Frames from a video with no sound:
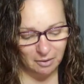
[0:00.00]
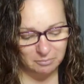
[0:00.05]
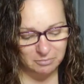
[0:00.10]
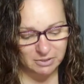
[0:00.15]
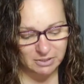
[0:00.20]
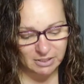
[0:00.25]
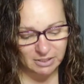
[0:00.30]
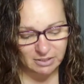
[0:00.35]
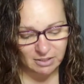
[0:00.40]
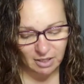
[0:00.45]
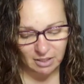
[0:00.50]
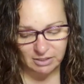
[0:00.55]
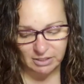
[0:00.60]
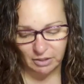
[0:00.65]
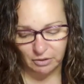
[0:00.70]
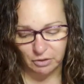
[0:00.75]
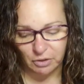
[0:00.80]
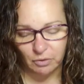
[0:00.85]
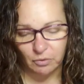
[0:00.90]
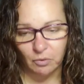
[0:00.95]
did not
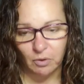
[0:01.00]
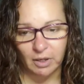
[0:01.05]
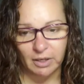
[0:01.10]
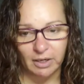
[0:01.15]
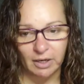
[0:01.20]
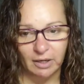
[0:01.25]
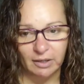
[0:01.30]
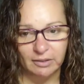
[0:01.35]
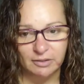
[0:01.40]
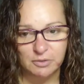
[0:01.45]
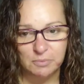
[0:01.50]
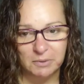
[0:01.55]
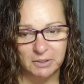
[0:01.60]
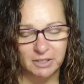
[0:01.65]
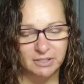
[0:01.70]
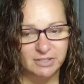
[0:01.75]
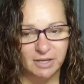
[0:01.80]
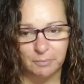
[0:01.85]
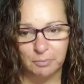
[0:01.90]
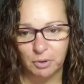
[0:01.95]
tell you, and it's
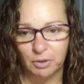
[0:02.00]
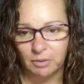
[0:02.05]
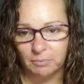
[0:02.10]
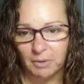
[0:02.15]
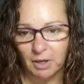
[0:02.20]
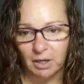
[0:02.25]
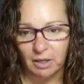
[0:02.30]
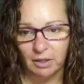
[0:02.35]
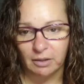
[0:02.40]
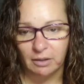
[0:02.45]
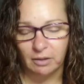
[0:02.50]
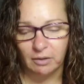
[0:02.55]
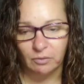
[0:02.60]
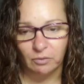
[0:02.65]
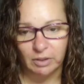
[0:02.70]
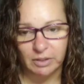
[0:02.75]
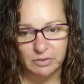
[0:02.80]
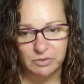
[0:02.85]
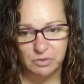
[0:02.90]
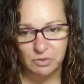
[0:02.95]
because I put them on
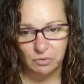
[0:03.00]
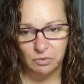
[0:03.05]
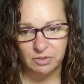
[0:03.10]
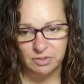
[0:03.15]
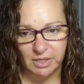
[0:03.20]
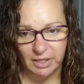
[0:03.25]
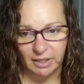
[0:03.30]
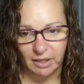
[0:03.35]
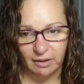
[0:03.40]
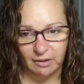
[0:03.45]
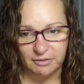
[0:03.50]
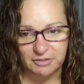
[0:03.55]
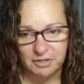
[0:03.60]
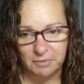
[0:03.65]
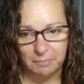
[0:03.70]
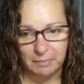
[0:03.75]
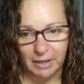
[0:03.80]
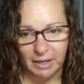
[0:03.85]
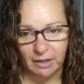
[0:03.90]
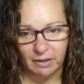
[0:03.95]
as soon as I get into
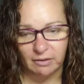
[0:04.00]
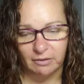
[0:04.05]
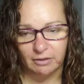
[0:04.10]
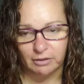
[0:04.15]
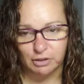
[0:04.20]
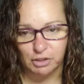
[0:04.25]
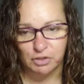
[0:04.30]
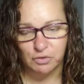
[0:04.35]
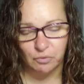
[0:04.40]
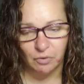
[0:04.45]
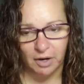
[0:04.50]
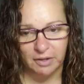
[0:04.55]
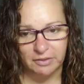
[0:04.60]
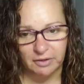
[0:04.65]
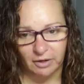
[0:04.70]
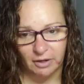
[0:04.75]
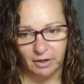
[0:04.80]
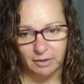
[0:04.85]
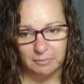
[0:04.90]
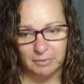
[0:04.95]
bed. They're just right
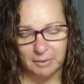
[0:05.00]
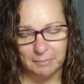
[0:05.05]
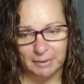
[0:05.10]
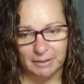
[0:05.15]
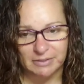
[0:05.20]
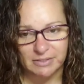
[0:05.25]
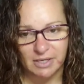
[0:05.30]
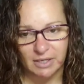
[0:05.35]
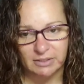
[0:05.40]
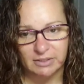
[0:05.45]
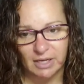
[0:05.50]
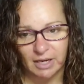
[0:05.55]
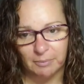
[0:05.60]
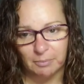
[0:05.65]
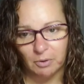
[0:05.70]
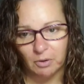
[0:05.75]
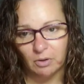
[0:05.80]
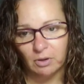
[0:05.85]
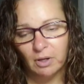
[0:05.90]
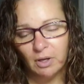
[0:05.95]
there at my bedside
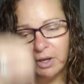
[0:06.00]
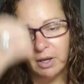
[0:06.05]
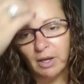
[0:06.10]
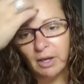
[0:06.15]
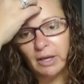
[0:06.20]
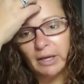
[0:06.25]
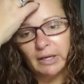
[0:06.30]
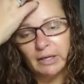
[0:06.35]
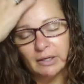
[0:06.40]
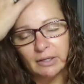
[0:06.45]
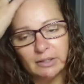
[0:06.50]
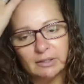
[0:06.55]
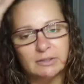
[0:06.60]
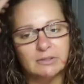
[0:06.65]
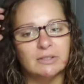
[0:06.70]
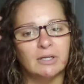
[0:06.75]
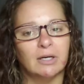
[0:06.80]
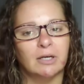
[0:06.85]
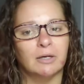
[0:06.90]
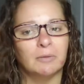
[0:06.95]
table,
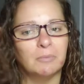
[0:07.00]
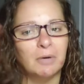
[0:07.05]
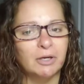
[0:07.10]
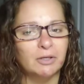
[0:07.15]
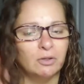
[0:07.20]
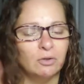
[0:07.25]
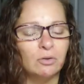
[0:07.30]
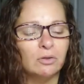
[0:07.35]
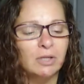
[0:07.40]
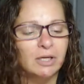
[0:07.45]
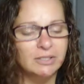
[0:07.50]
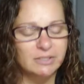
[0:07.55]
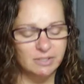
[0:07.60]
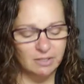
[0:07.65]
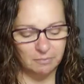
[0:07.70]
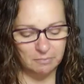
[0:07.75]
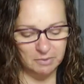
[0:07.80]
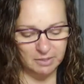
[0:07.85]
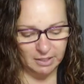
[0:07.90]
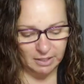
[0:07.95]
and I utilize
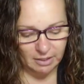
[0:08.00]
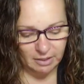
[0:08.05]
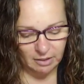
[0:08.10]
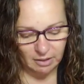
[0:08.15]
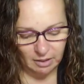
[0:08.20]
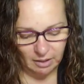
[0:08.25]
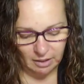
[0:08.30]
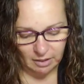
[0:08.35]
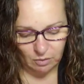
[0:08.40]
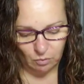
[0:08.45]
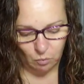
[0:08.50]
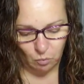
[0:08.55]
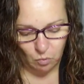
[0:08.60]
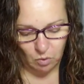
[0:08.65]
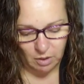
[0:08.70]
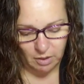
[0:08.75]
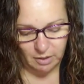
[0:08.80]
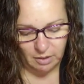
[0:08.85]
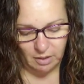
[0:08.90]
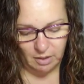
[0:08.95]
them then. And
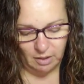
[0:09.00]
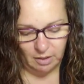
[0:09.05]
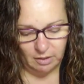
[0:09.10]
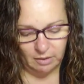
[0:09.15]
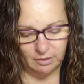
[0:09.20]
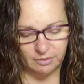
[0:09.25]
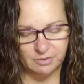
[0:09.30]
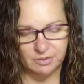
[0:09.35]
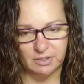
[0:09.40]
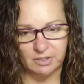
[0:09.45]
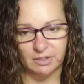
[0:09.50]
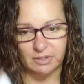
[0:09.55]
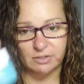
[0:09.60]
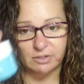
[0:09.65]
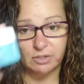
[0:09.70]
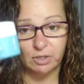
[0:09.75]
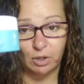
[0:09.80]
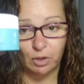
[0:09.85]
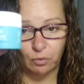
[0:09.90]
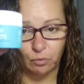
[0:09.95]
one is
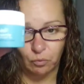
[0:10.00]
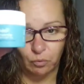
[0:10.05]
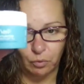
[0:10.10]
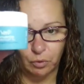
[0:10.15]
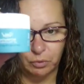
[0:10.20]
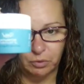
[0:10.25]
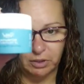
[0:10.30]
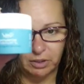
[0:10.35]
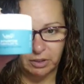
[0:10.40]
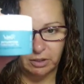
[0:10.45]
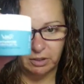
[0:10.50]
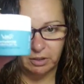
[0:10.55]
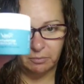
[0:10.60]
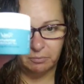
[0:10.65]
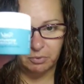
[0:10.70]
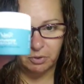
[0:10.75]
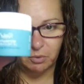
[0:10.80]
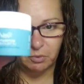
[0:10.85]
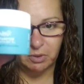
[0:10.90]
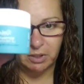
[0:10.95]
this Rooted
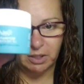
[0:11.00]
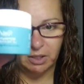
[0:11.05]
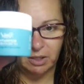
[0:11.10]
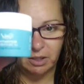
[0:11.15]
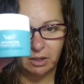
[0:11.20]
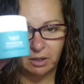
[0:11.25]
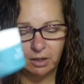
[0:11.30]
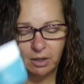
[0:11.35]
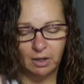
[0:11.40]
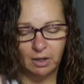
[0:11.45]
Beauty